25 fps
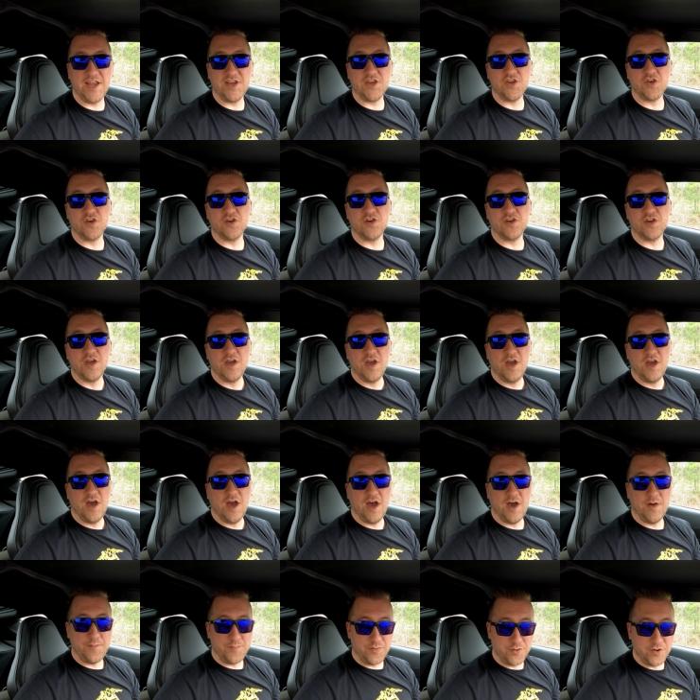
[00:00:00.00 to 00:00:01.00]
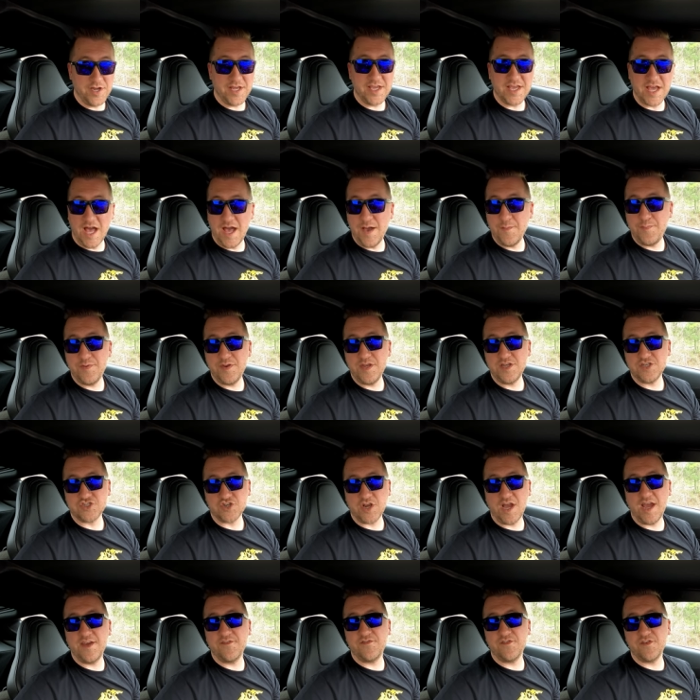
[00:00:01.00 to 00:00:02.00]
and you're a pretty competent
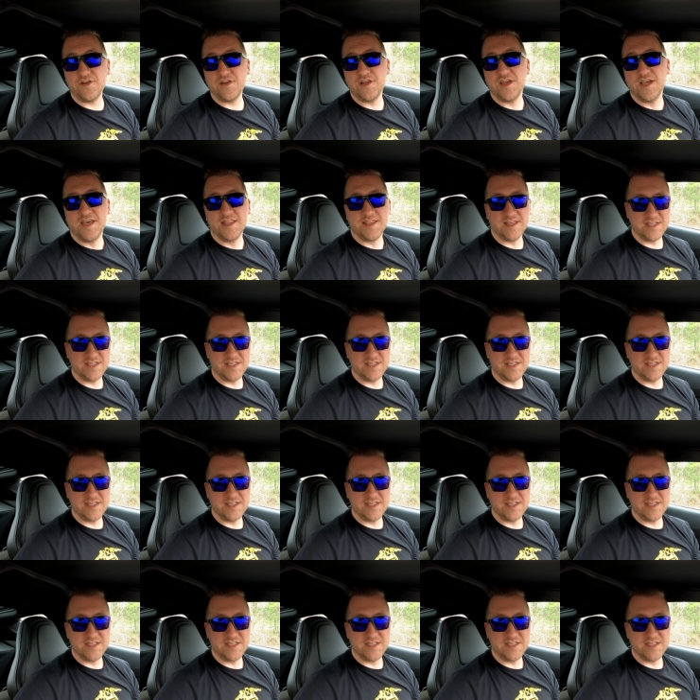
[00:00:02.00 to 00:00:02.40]
driver,